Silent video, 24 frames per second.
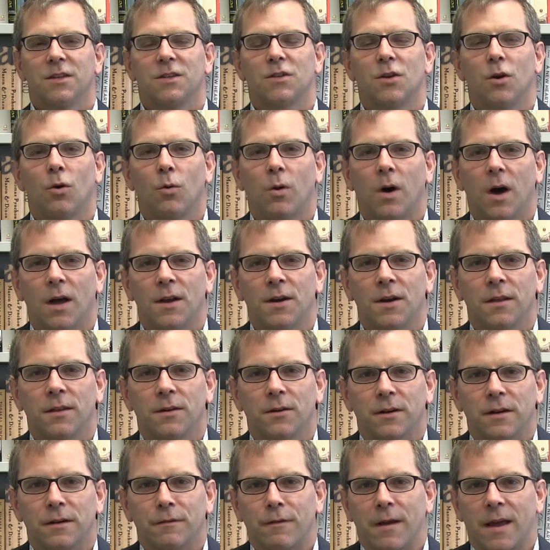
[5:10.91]
So
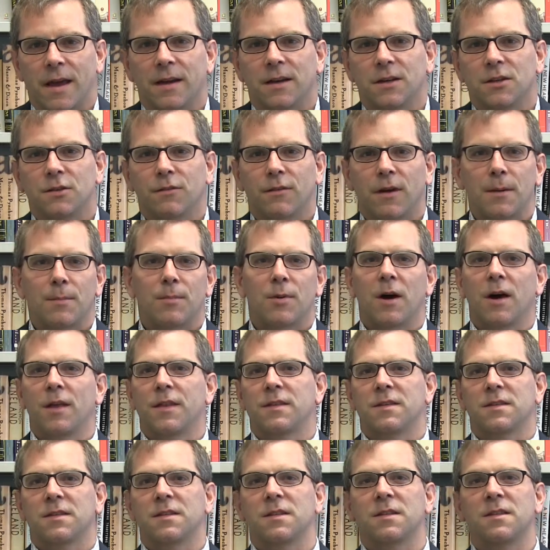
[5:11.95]
another advantage of
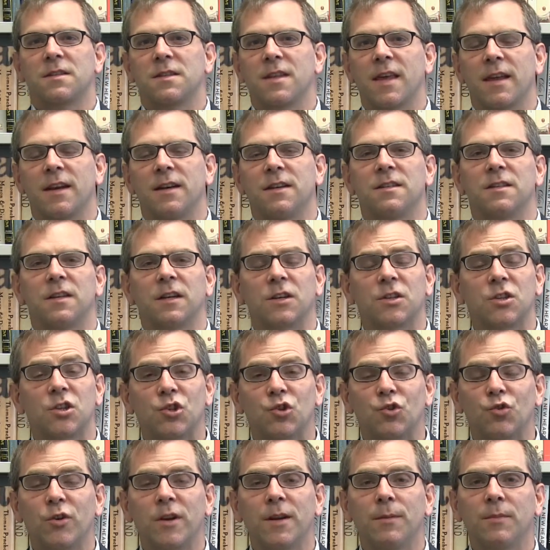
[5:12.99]
Hypothesis is that it is
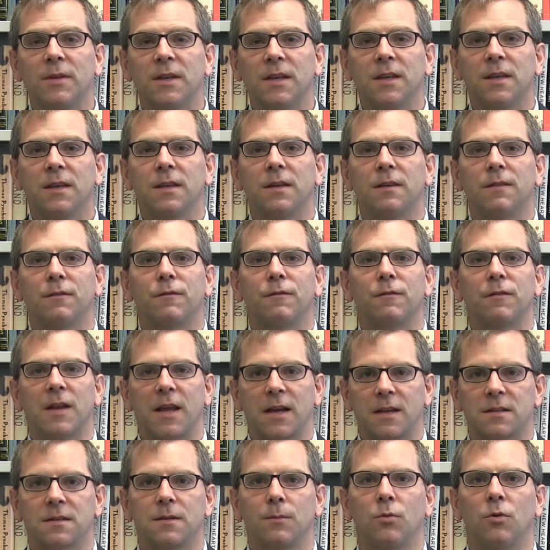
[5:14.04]
extremely
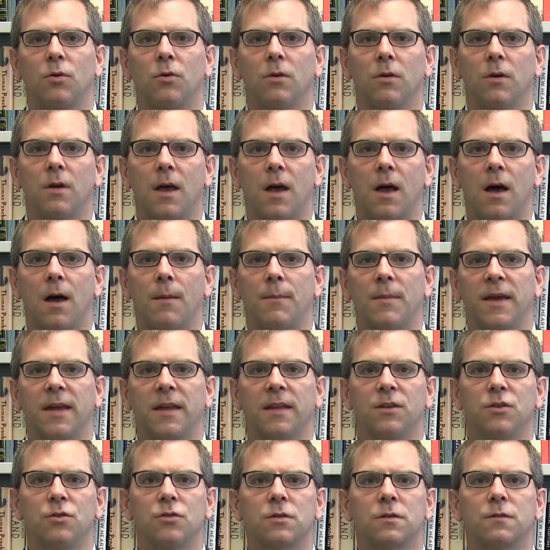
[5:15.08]
flexible um,
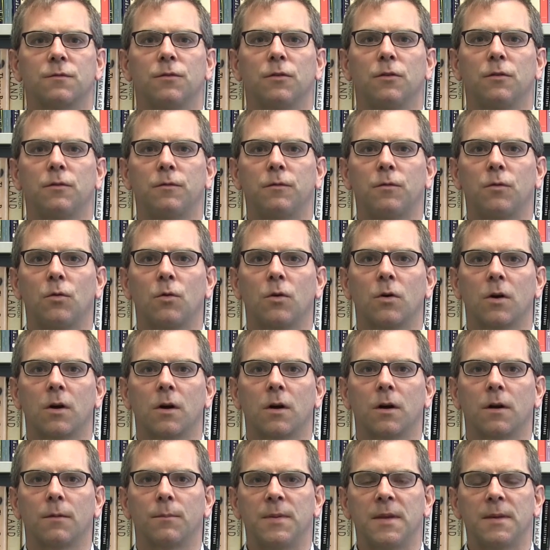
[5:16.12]
and useful
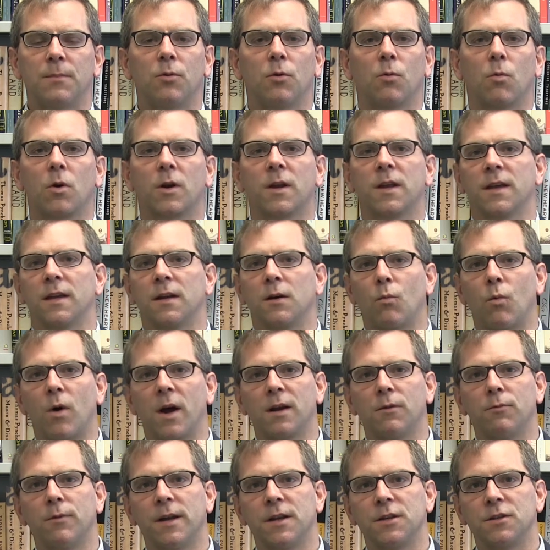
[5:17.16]
for people working in a
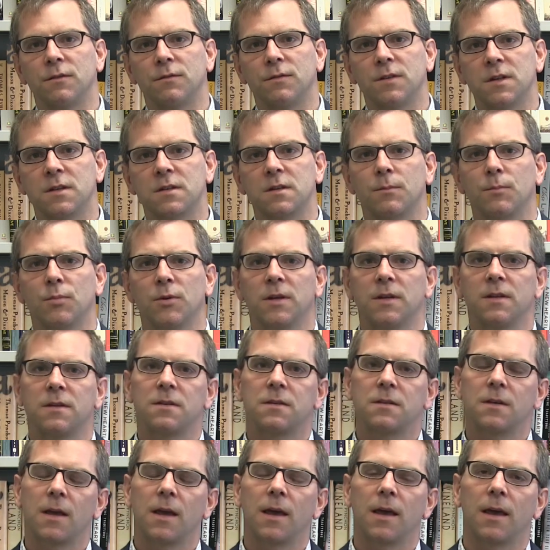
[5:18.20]
wide range of
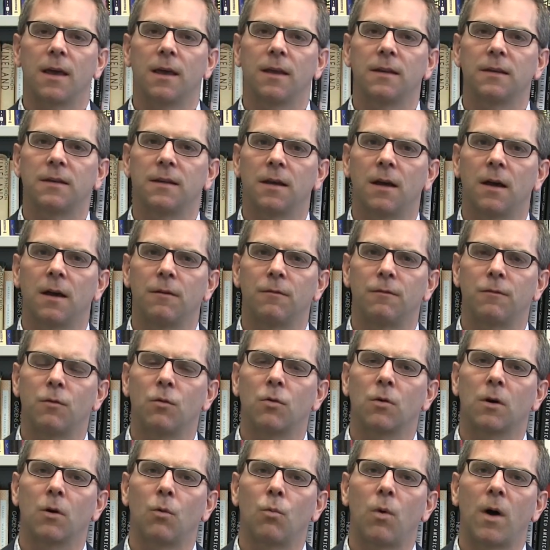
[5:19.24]
disciplines and uh,
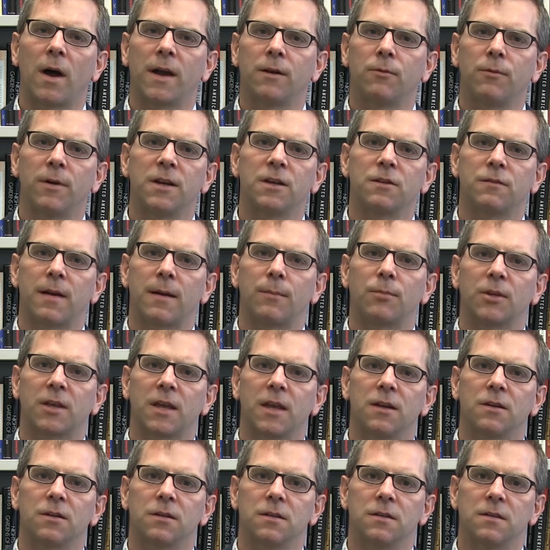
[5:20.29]
for a wide range of
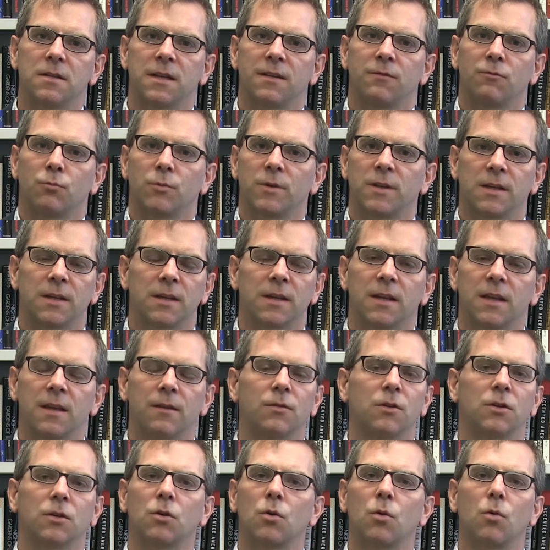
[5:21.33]
applications even within a
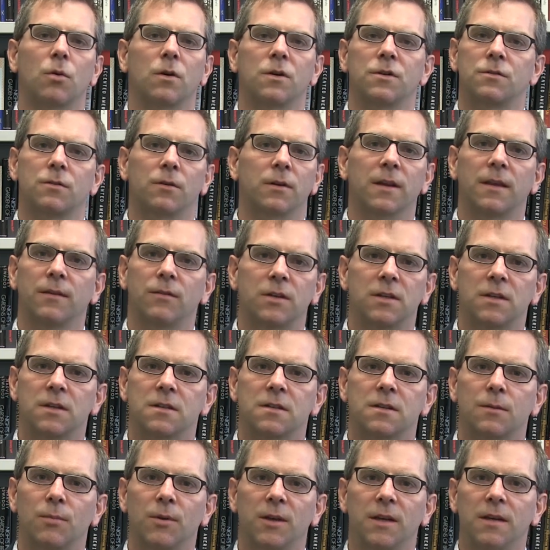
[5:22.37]
given course or a given
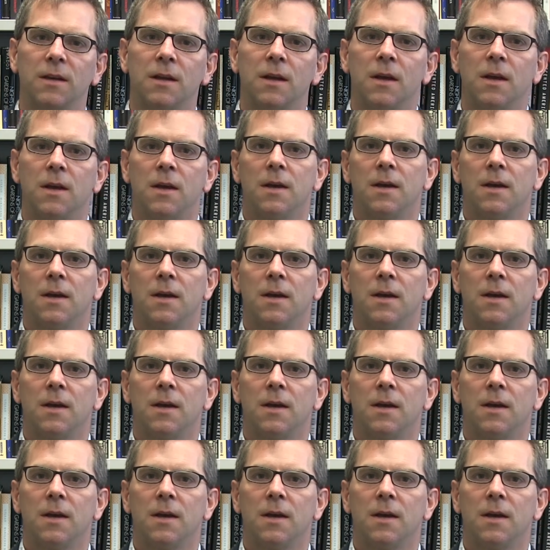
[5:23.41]
discipline.